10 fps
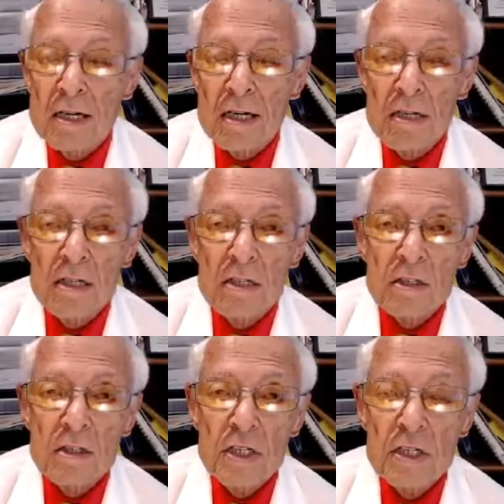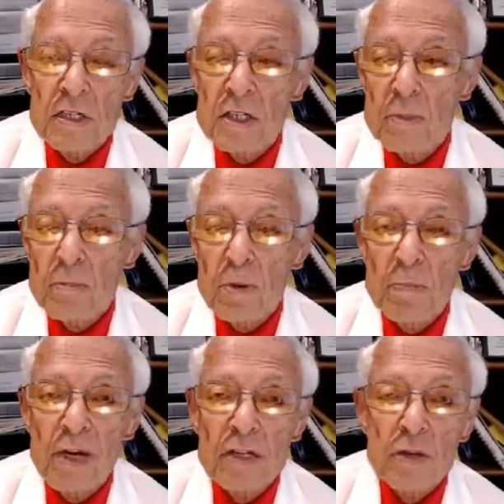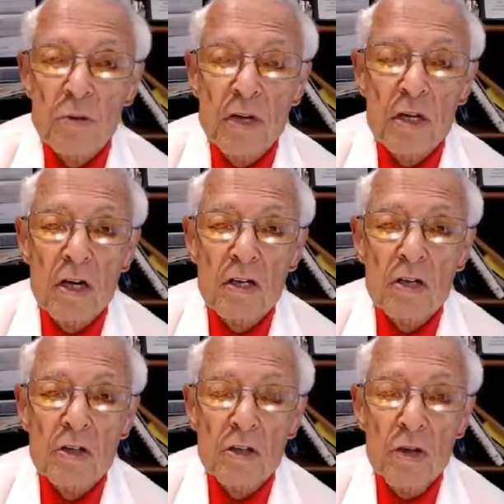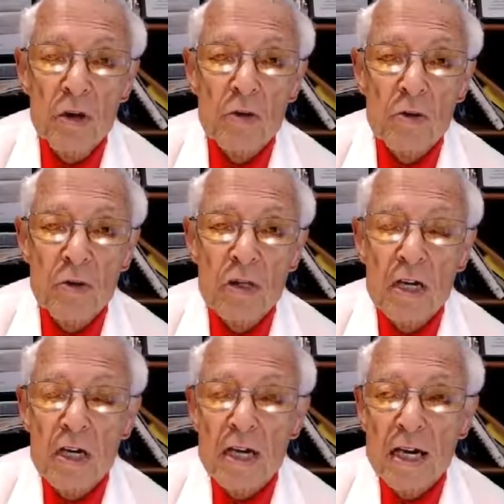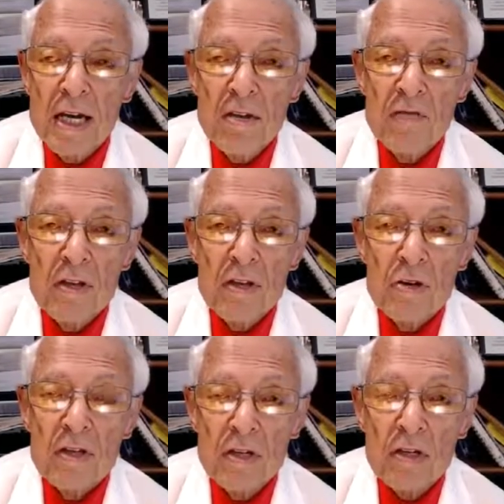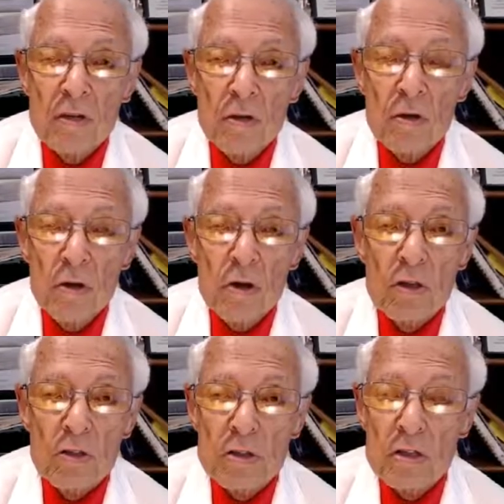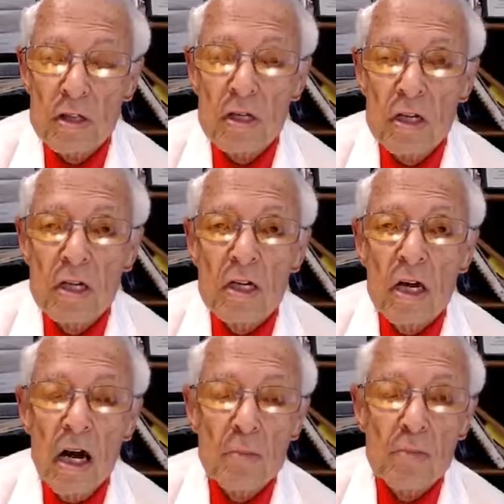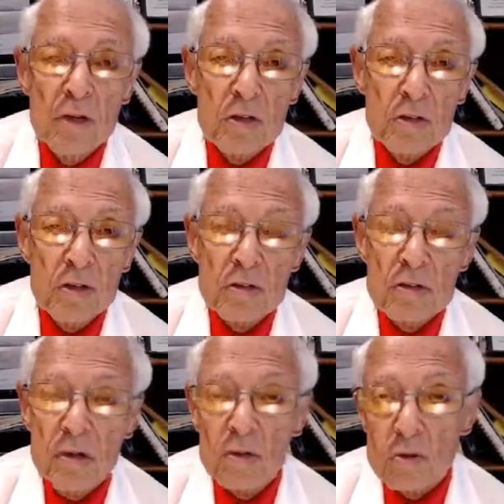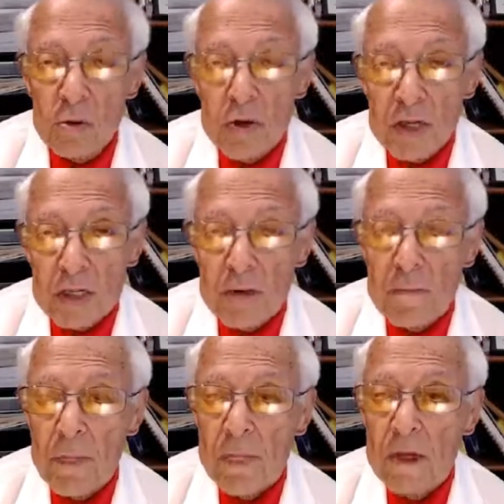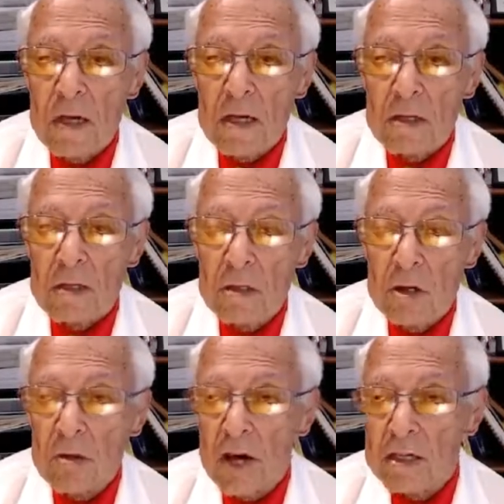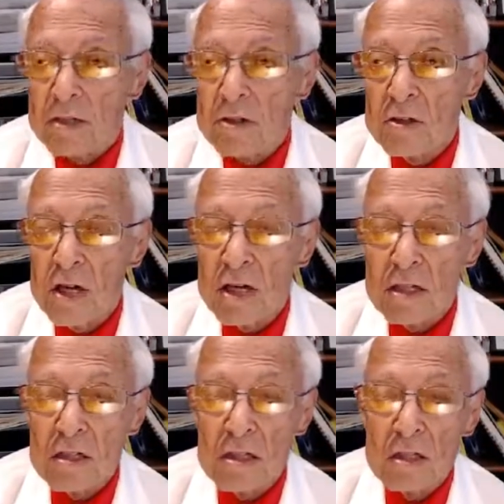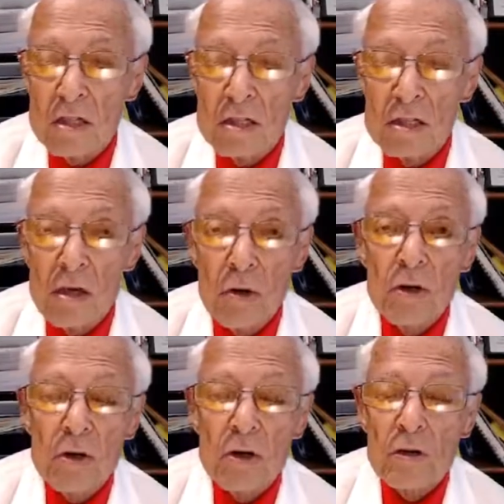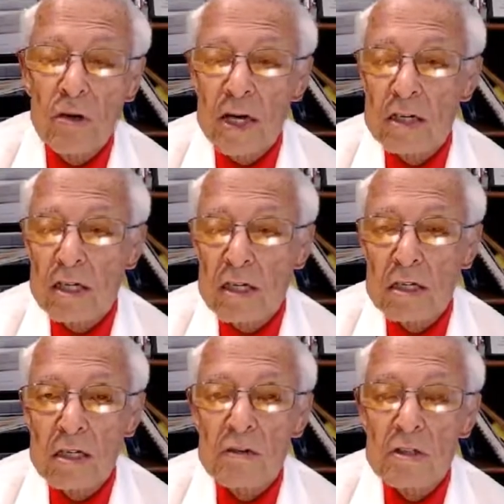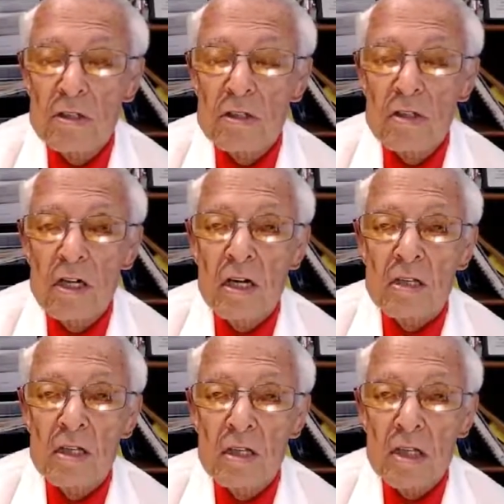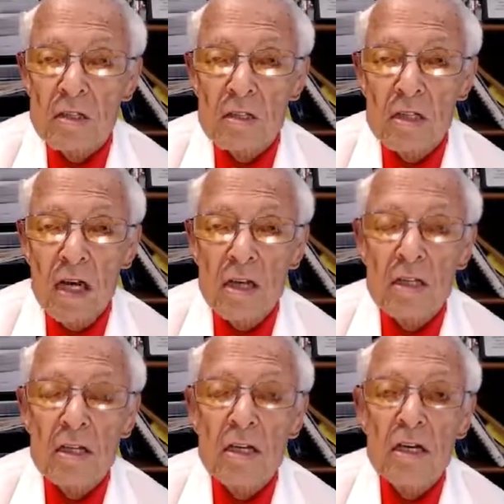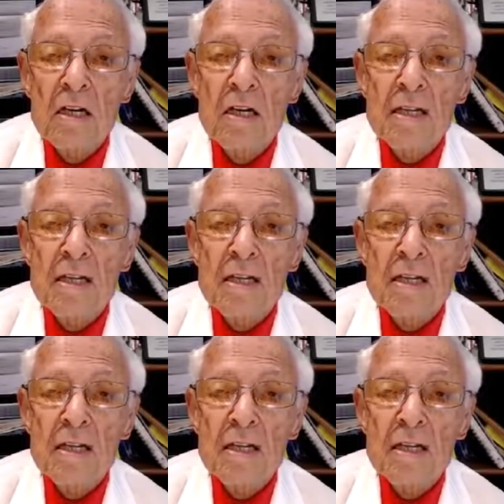kidney disease can perpetuate on its own, even though the initial cause, the high blood sugars, goes away. So as the lower your creatinine clearance, the less likely